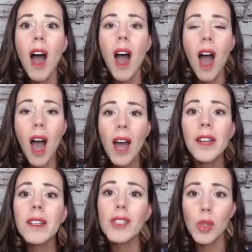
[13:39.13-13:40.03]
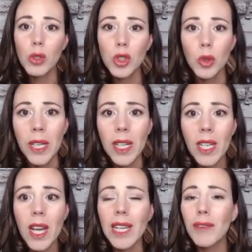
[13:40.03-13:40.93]
on social
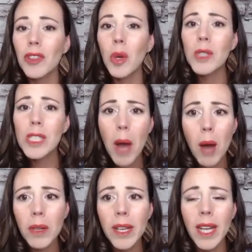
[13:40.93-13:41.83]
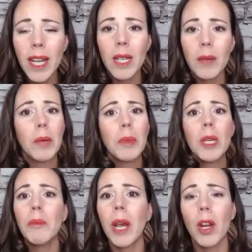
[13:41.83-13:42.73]
media, even though it's public and it might be
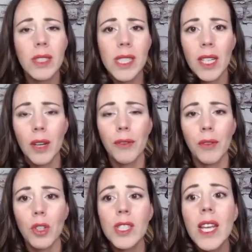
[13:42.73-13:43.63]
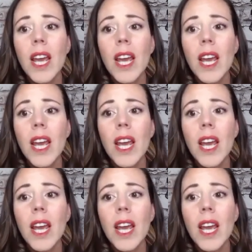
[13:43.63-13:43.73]
embarrassing at first,